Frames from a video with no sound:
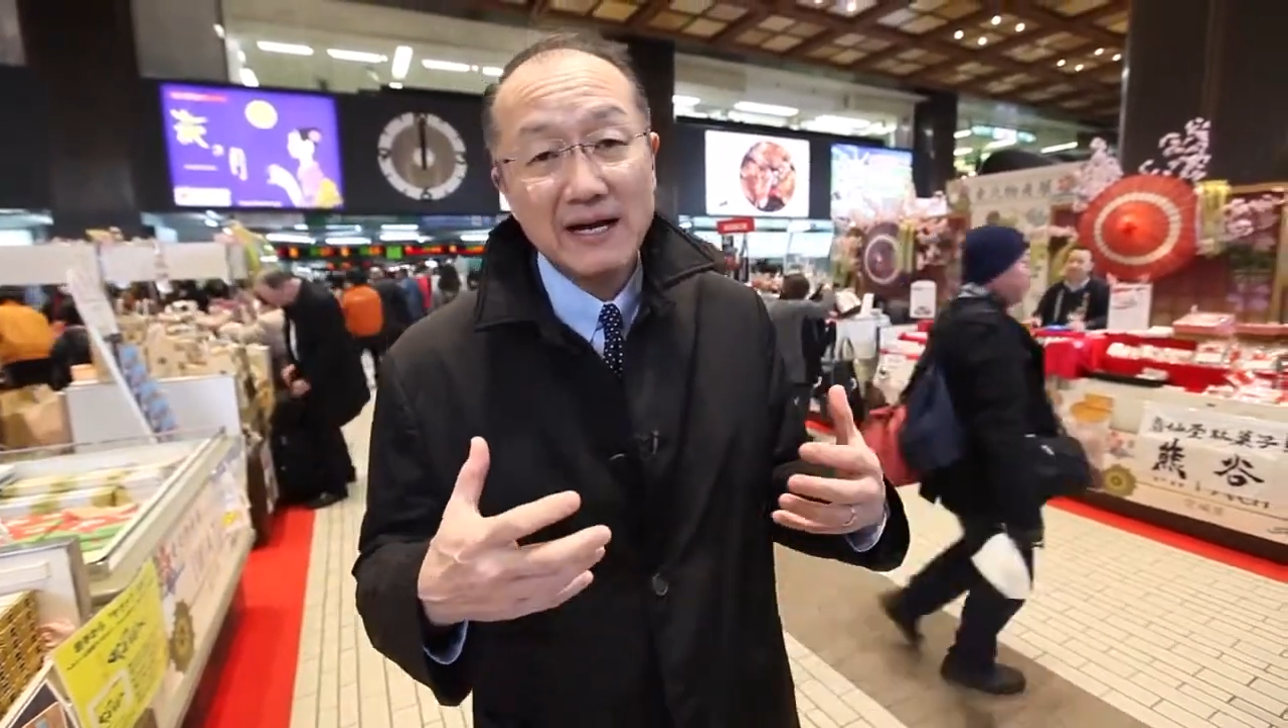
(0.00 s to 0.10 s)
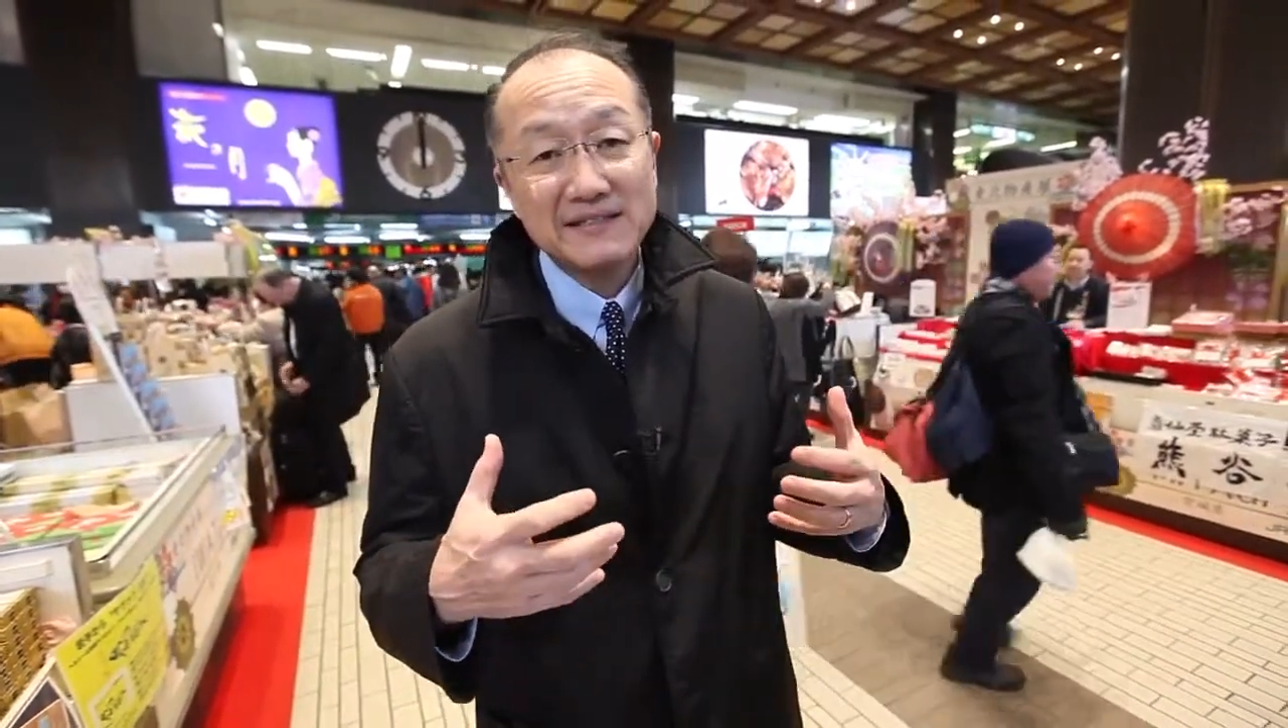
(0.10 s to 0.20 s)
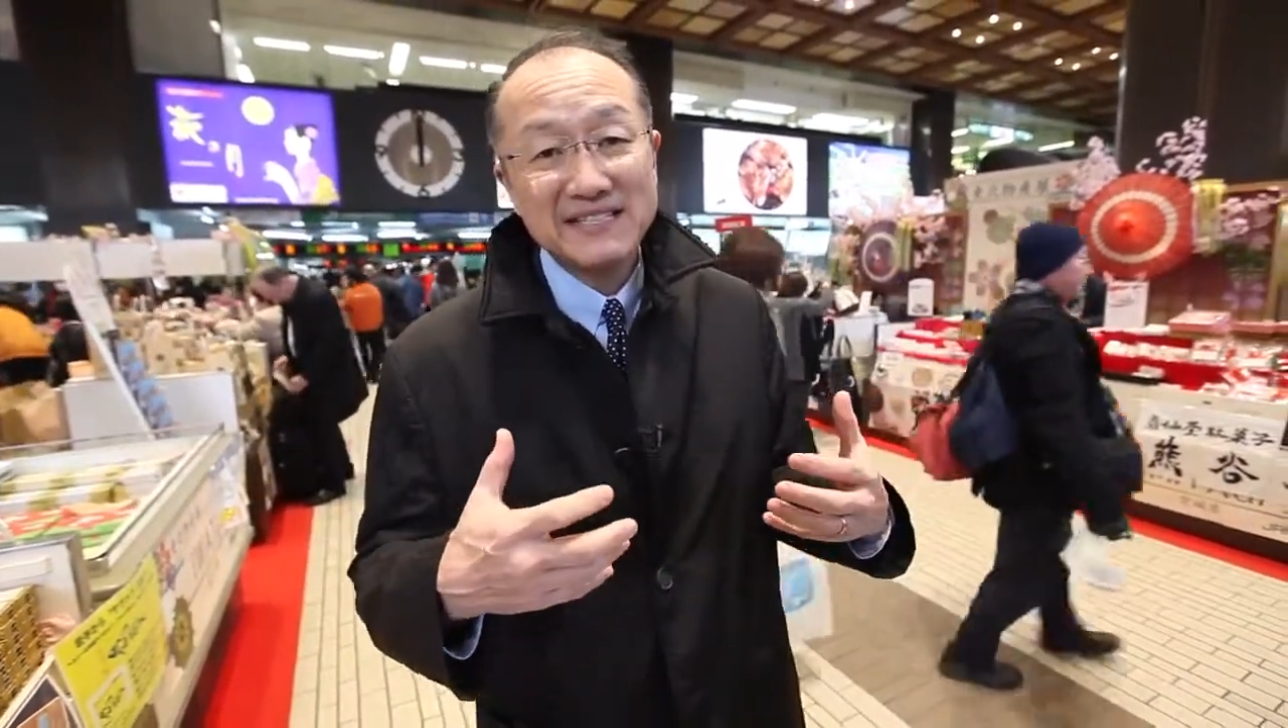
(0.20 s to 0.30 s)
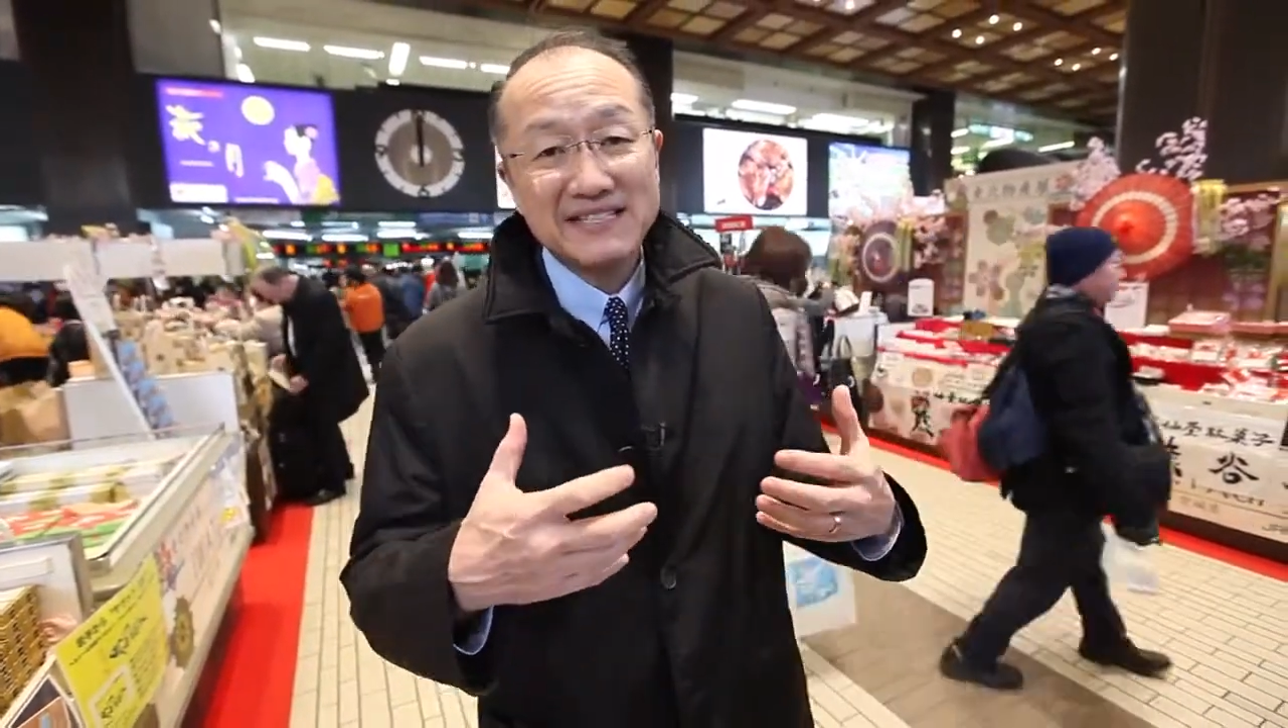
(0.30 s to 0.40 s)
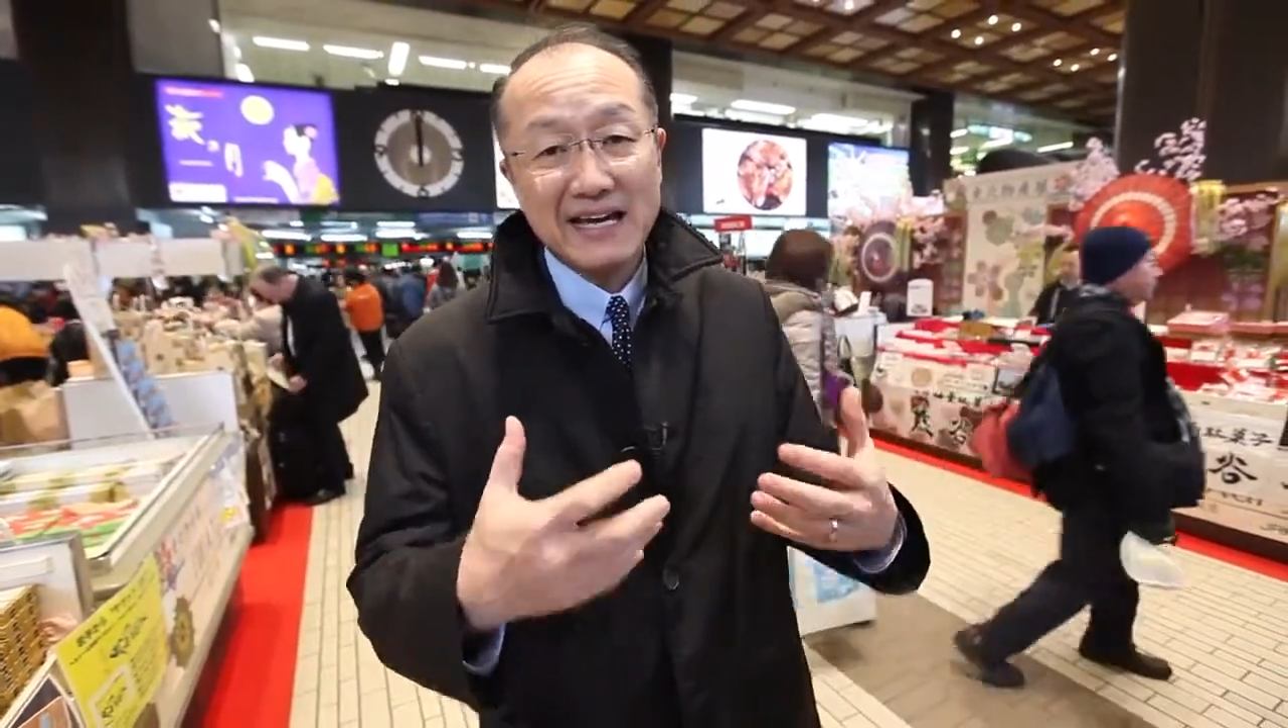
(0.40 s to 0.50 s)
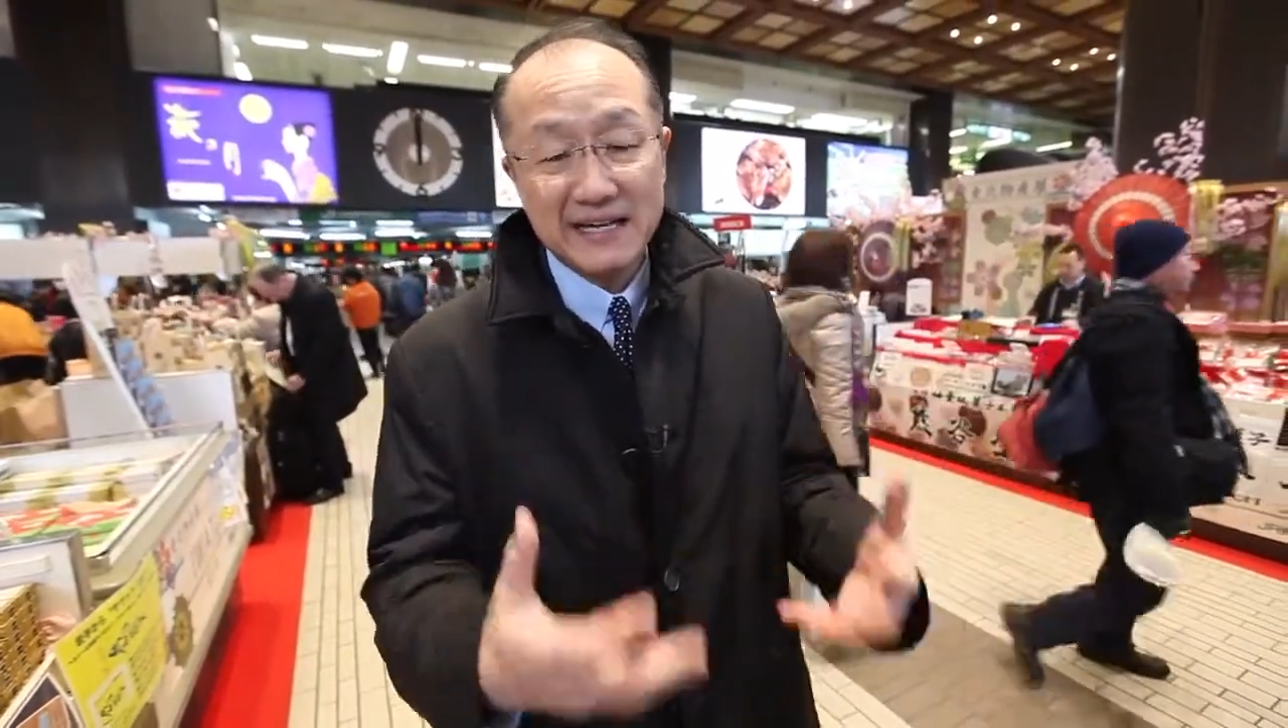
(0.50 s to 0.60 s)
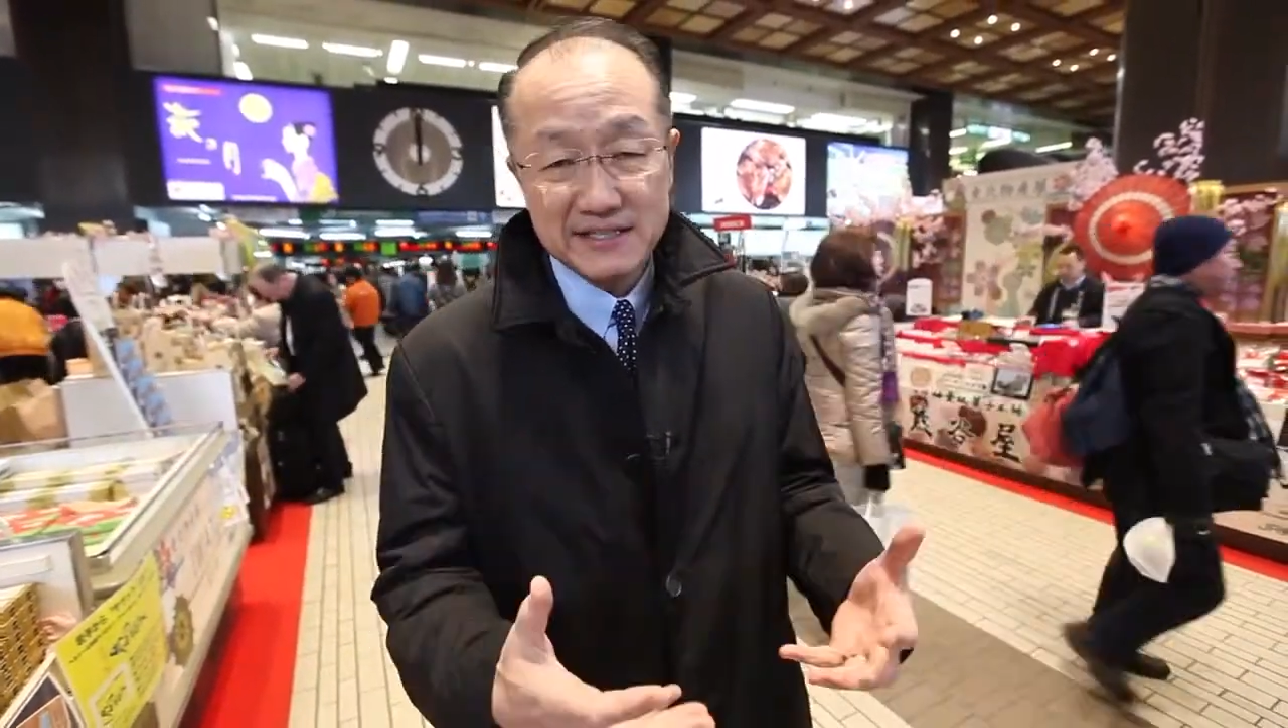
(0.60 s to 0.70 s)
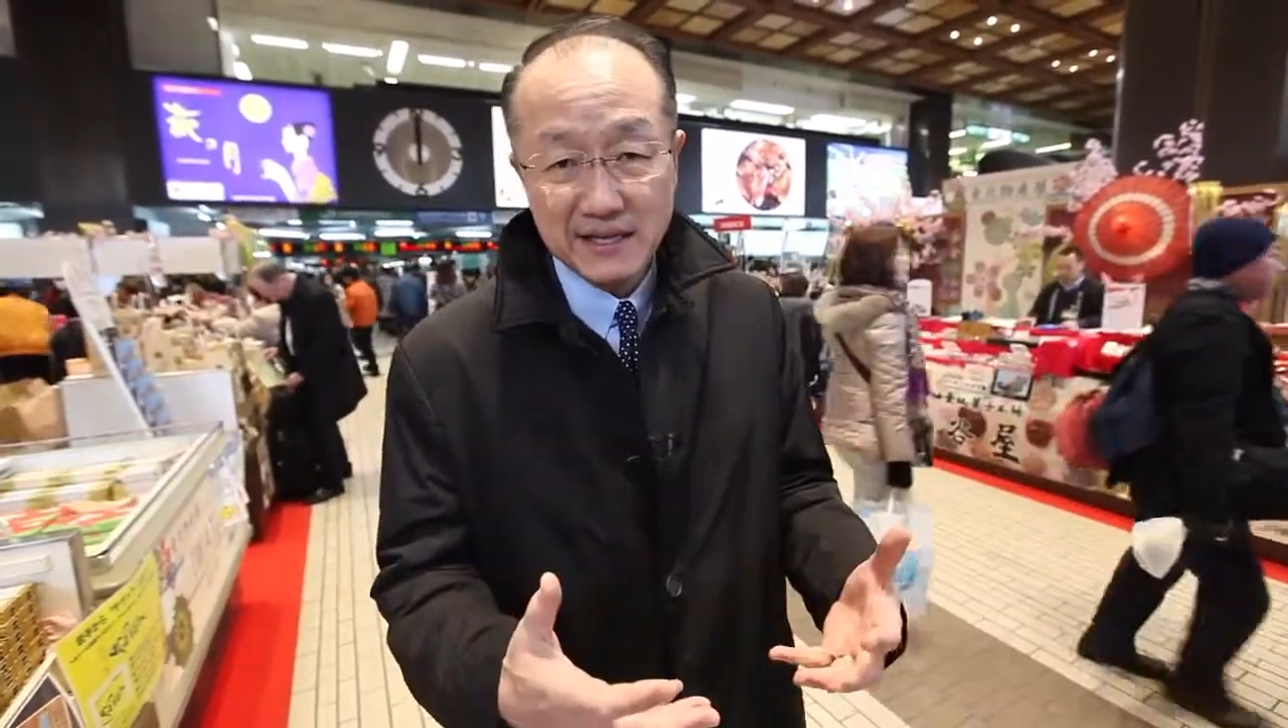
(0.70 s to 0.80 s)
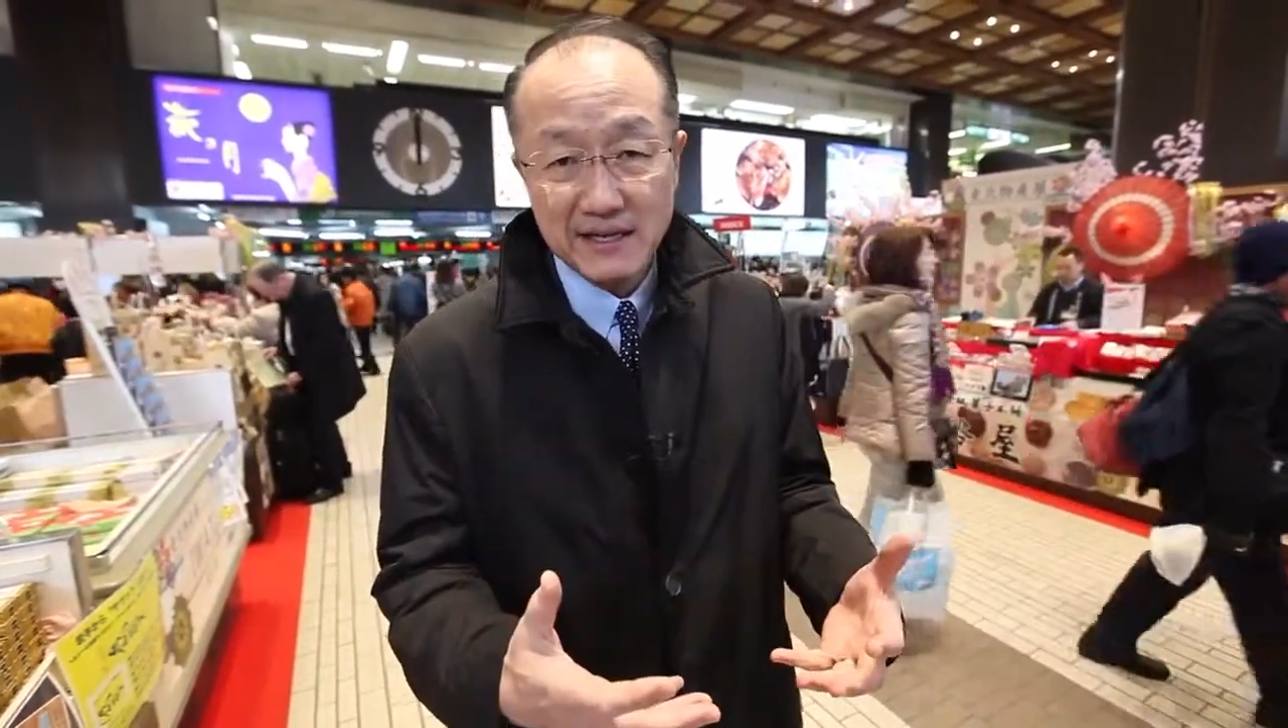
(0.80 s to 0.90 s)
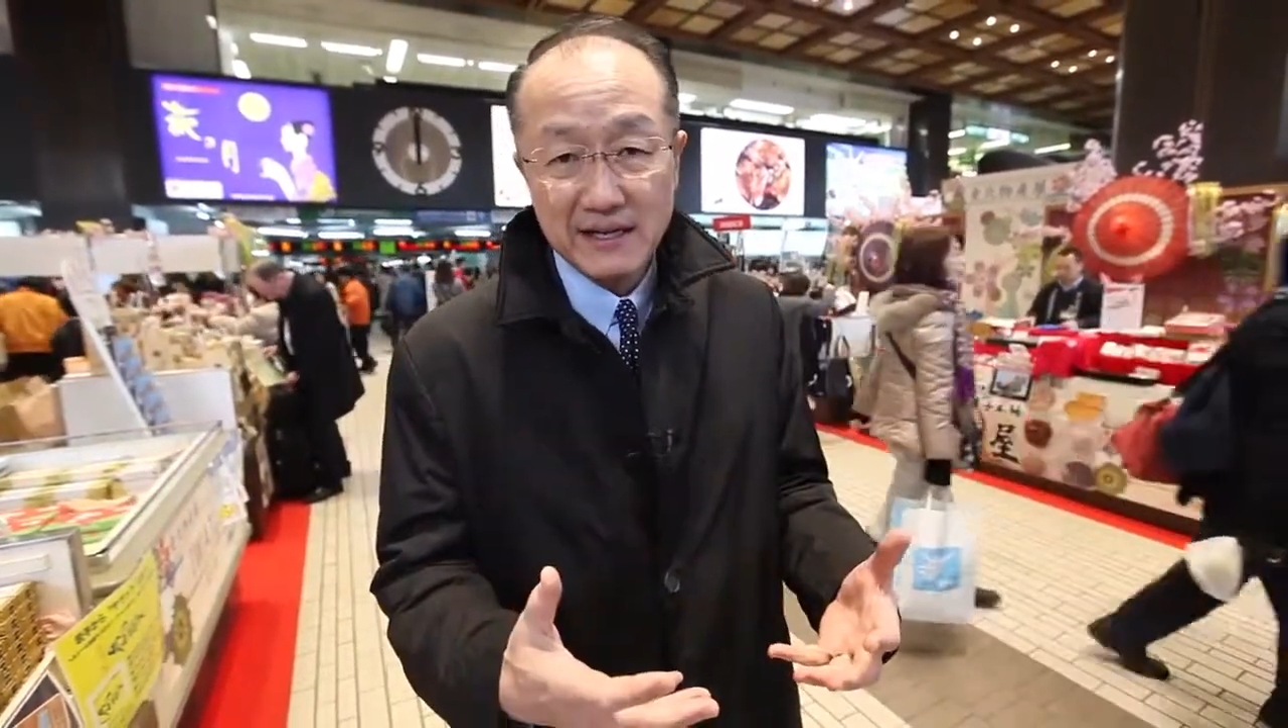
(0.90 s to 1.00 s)

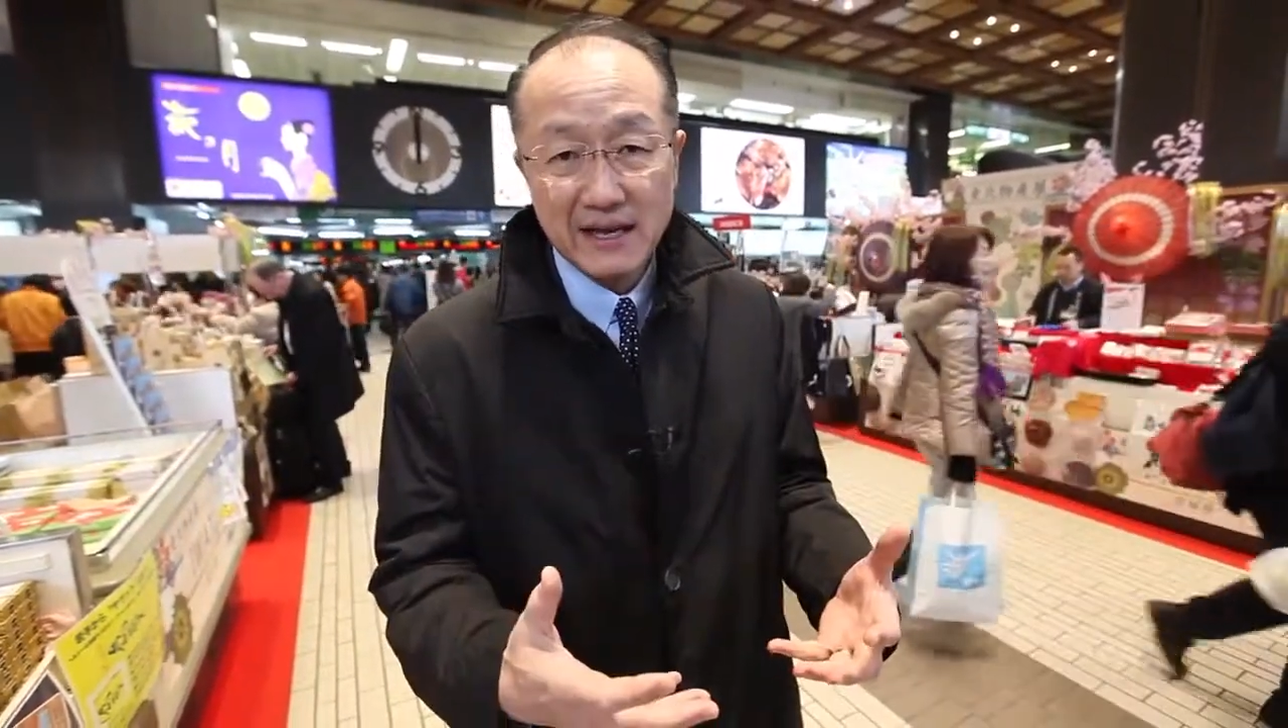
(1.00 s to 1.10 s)
detecting